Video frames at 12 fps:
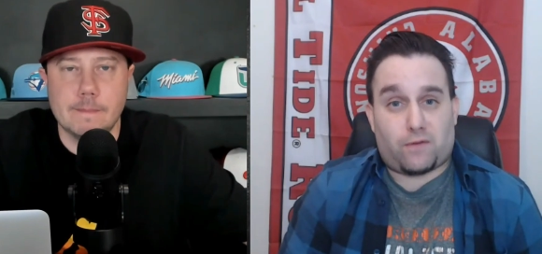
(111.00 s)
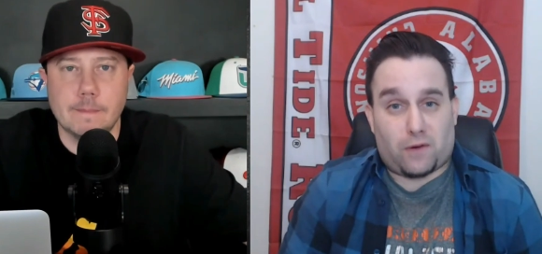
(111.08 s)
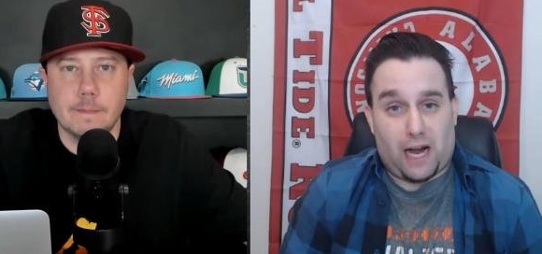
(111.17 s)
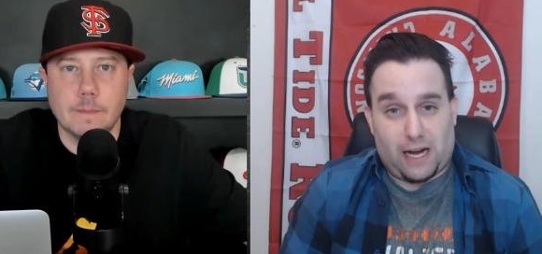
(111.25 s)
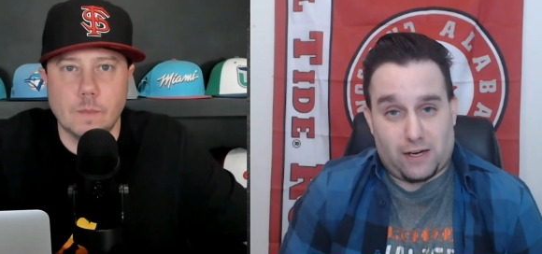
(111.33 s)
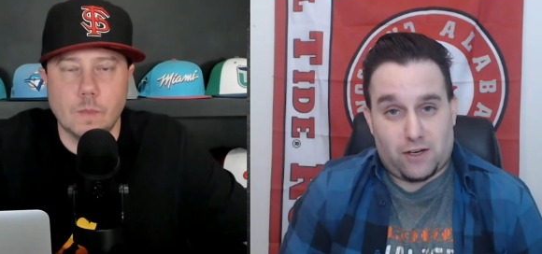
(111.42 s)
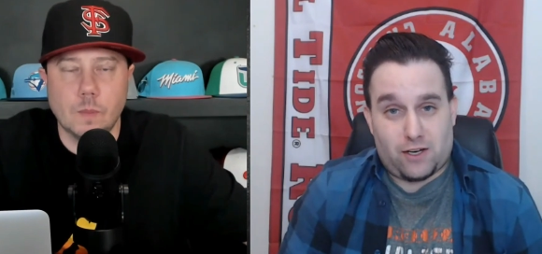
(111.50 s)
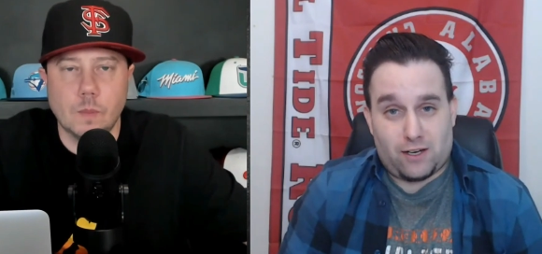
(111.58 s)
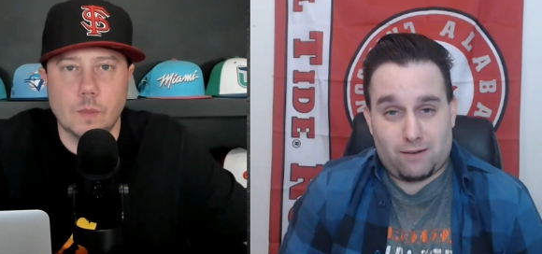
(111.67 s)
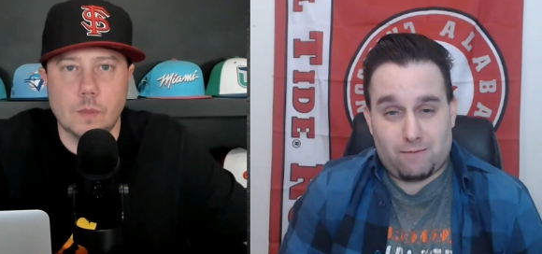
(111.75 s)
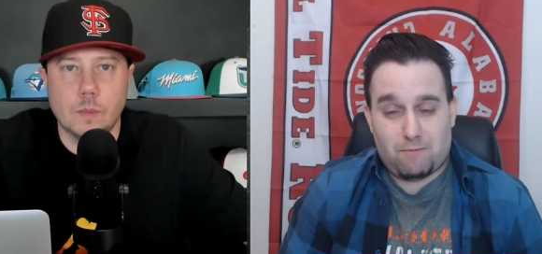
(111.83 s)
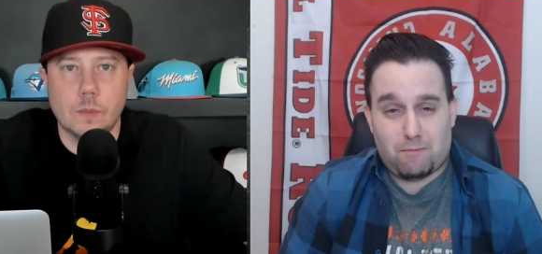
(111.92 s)
Speaker 1: fresh.
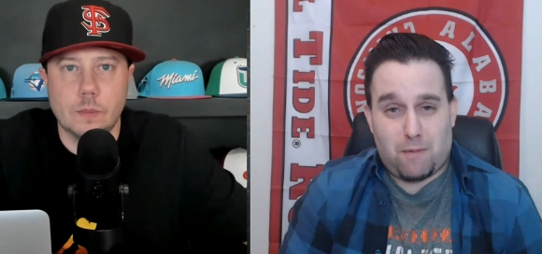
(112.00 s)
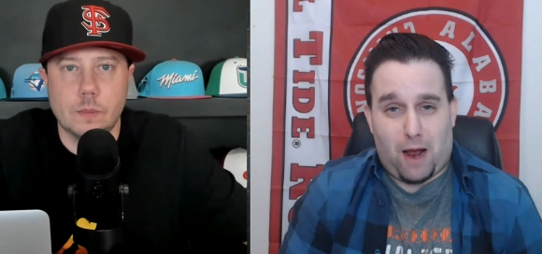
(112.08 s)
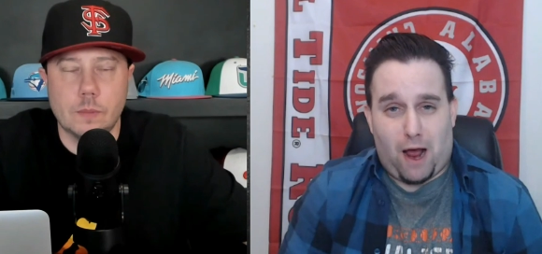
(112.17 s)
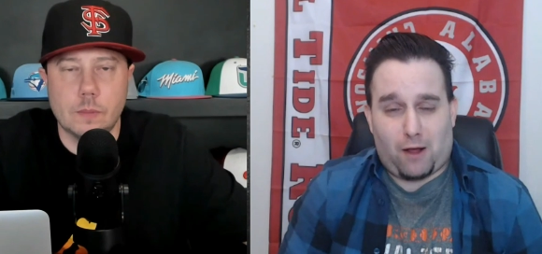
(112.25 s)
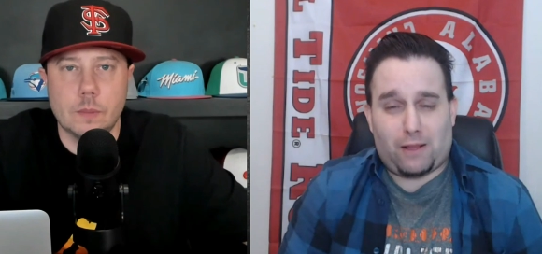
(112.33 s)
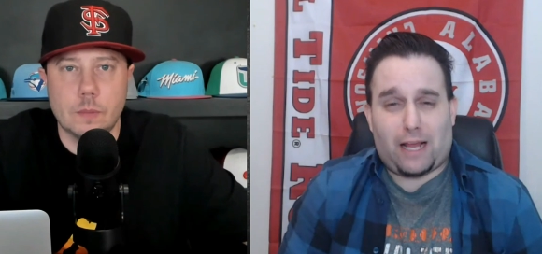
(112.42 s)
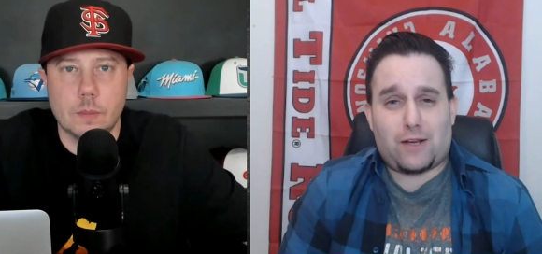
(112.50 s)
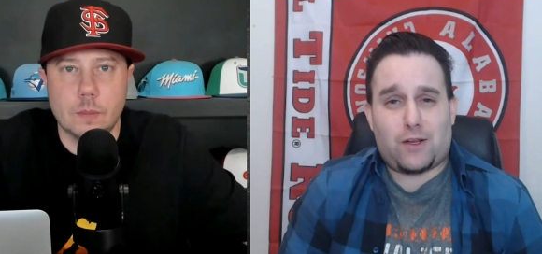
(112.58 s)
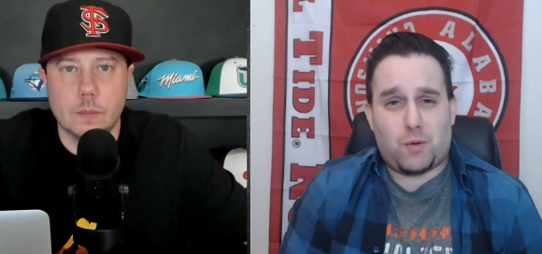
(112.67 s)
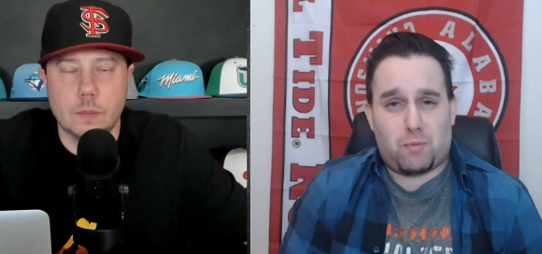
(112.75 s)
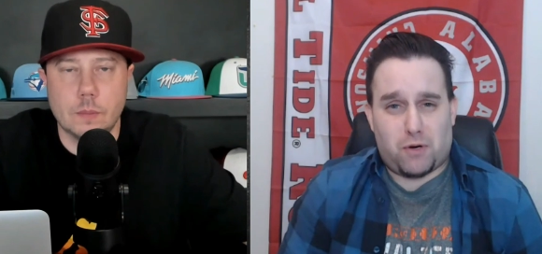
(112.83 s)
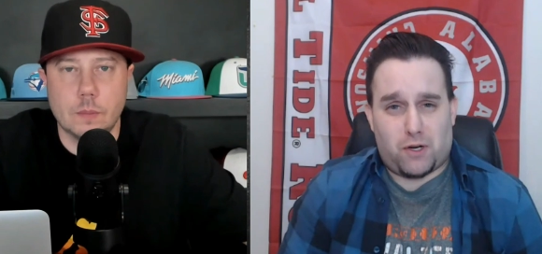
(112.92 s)
I'll let
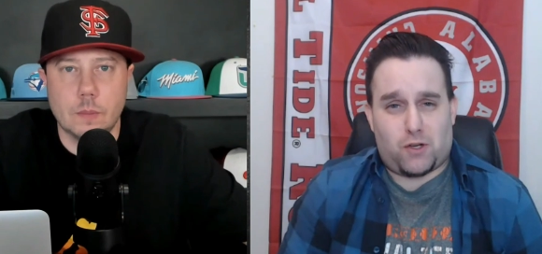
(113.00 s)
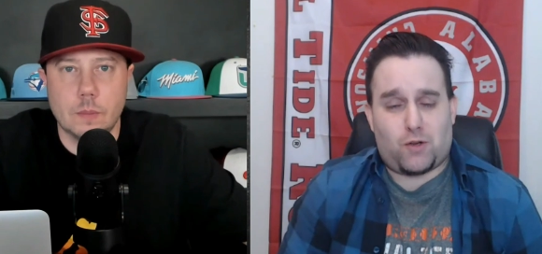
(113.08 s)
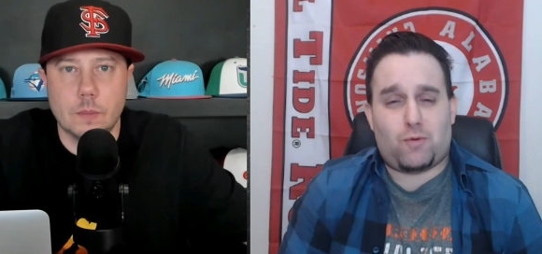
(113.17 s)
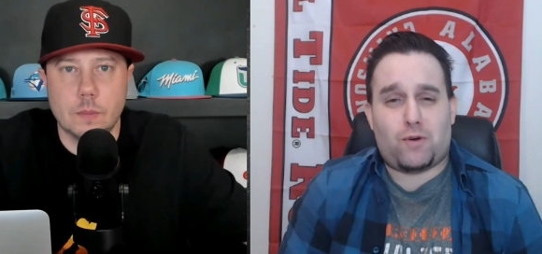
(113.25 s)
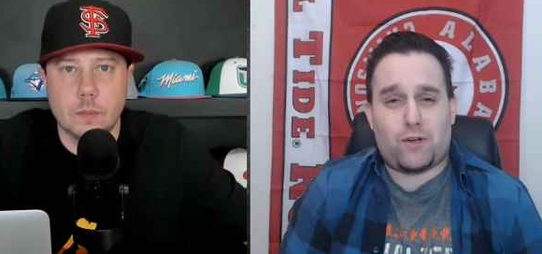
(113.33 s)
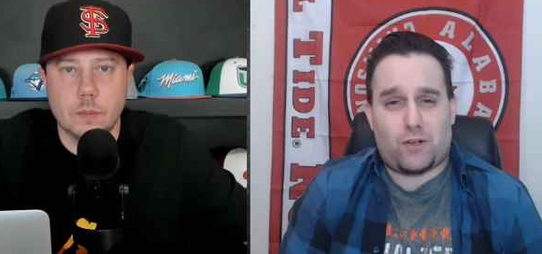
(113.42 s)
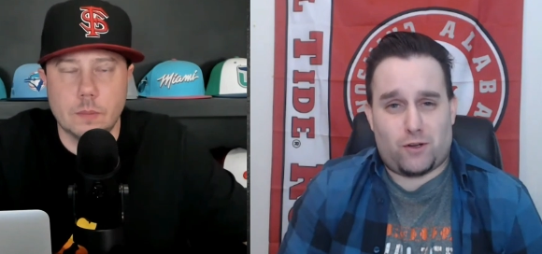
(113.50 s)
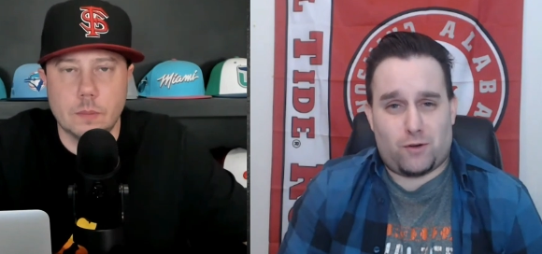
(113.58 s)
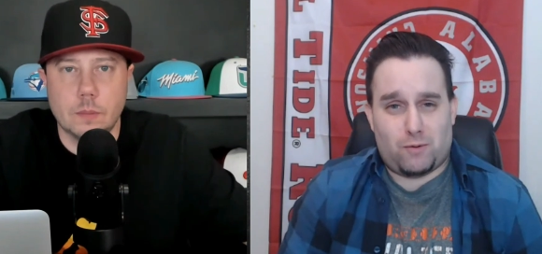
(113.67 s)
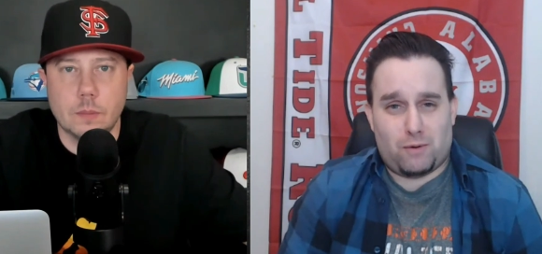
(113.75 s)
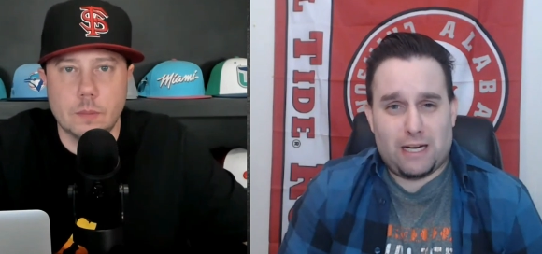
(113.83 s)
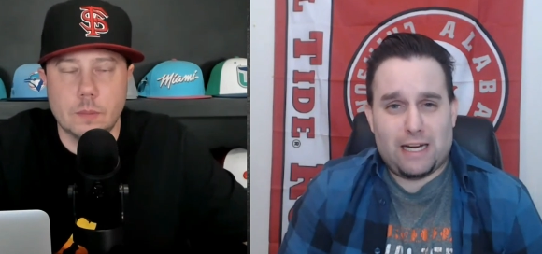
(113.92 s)
you put two and
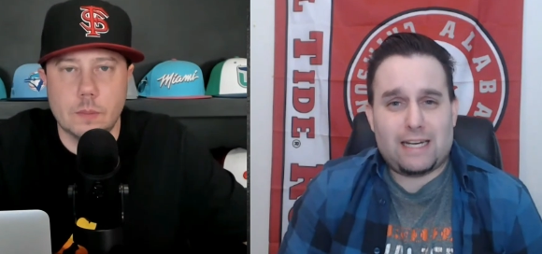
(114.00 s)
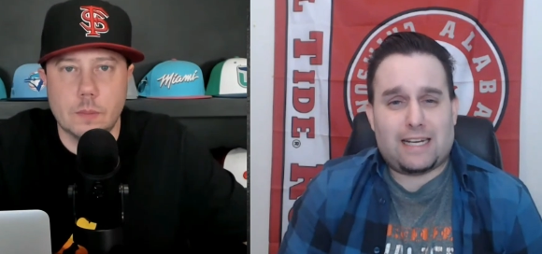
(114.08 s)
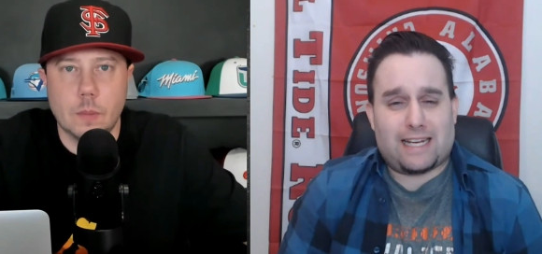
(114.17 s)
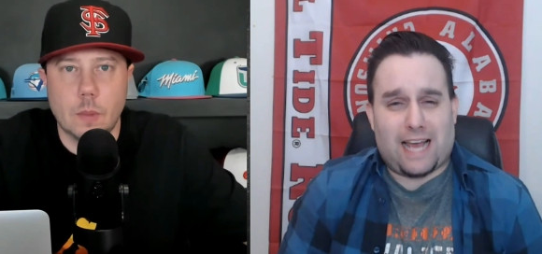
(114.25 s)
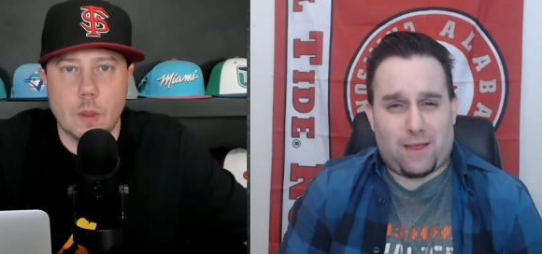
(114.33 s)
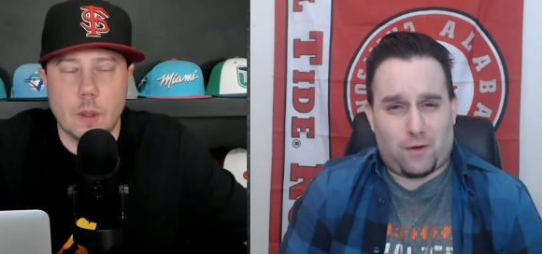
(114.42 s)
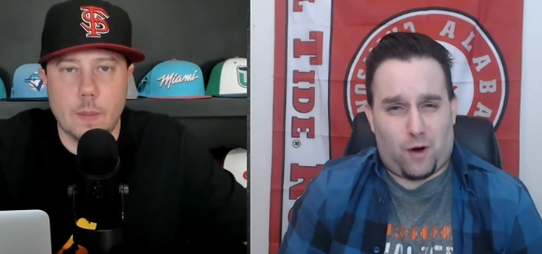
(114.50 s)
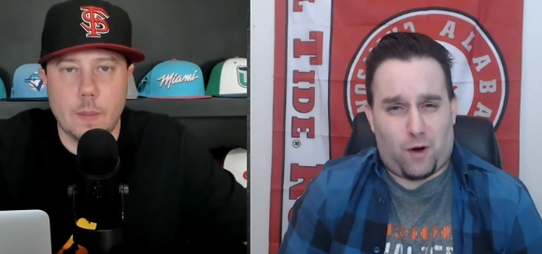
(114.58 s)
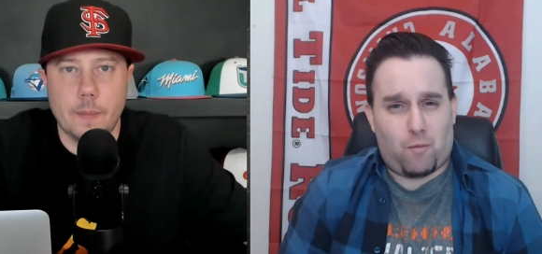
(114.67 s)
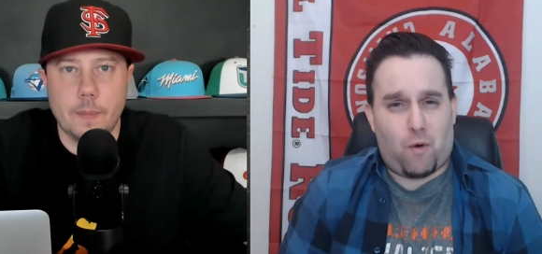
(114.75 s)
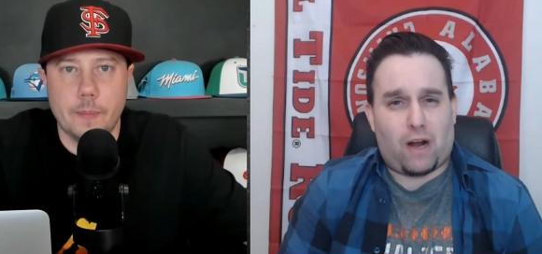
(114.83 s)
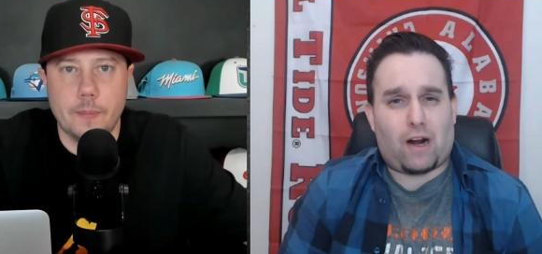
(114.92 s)
two together
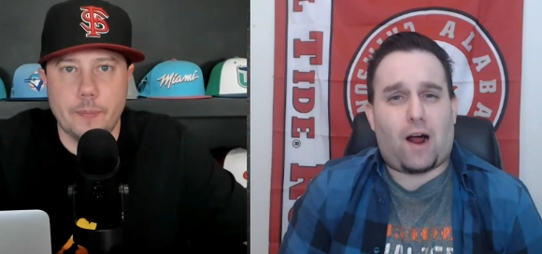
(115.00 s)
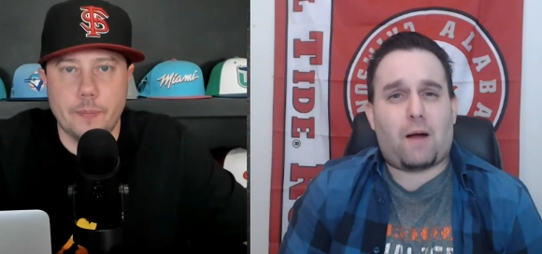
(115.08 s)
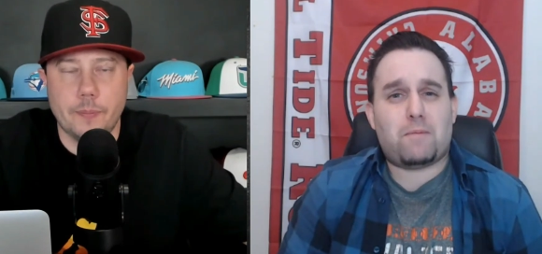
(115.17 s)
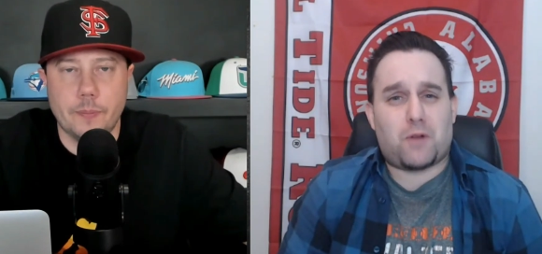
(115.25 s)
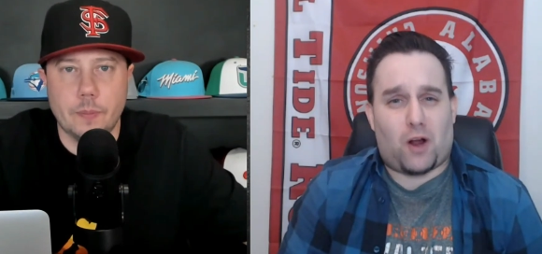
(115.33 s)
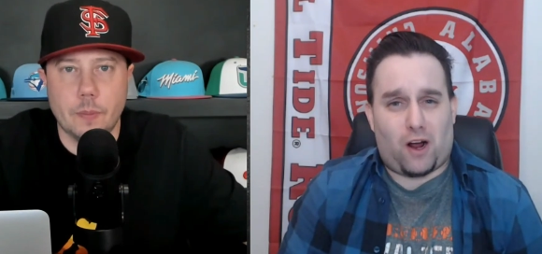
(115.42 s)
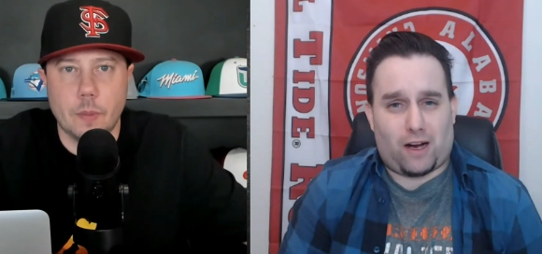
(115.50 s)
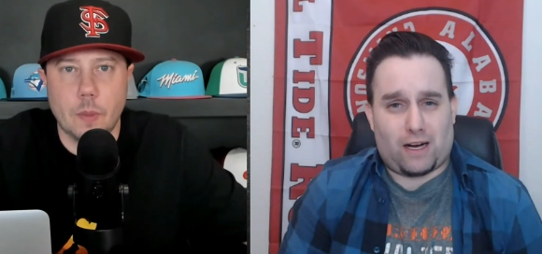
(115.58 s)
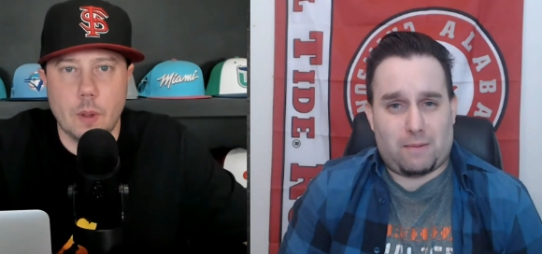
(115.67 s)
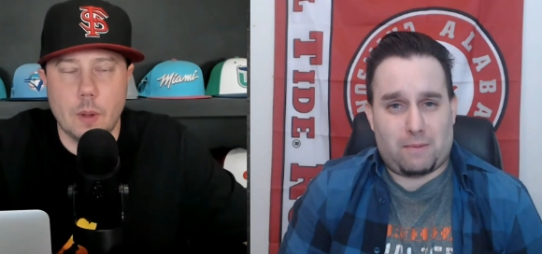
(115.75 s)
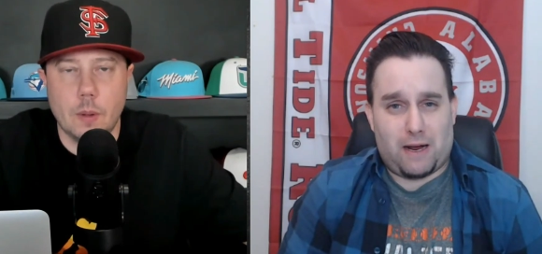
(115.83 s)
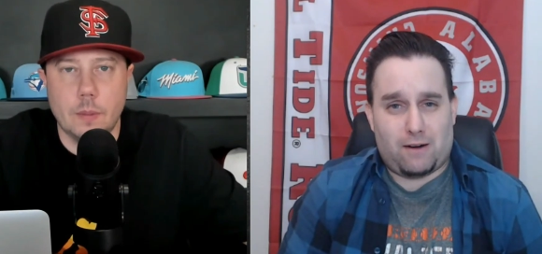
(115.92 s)
on what I'm talking
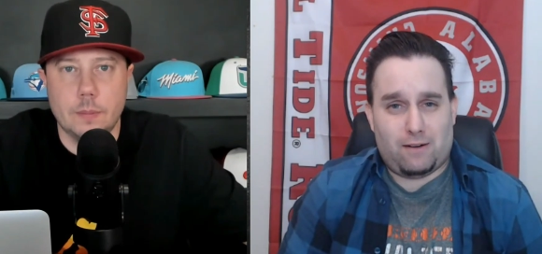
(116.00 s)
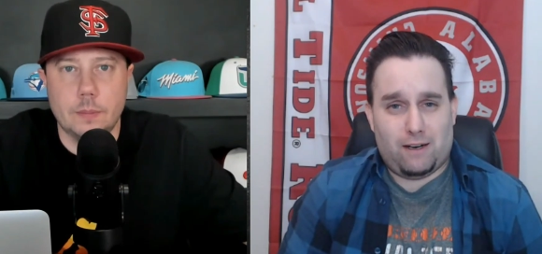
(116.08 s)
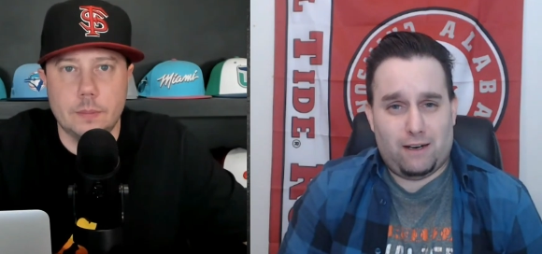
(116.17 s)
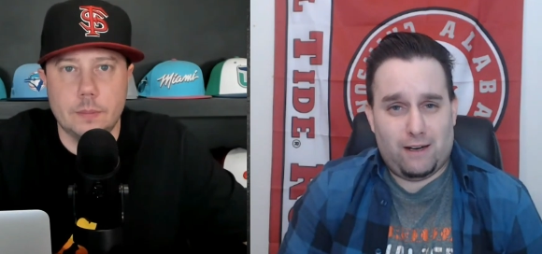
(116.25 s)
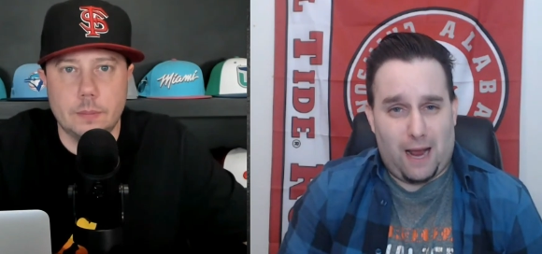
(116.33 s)
about.